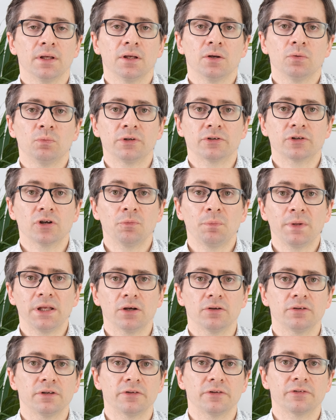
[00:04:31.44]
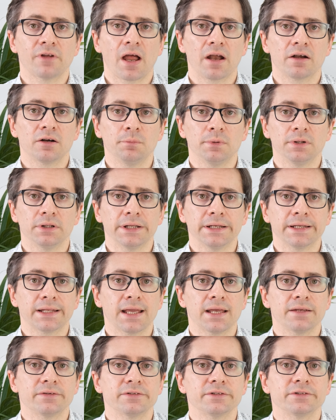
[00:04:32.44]
which could be undesirable in
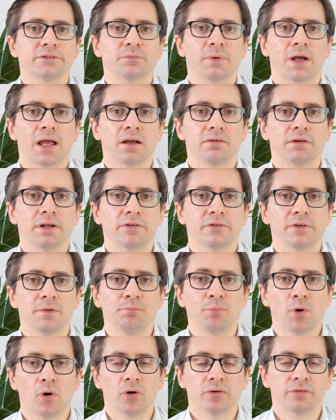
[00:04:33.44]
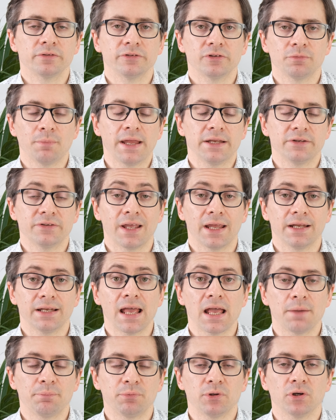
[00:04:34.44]
cases where it's important to maintain
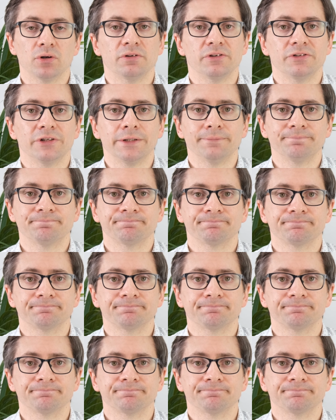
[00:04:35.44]
air purity.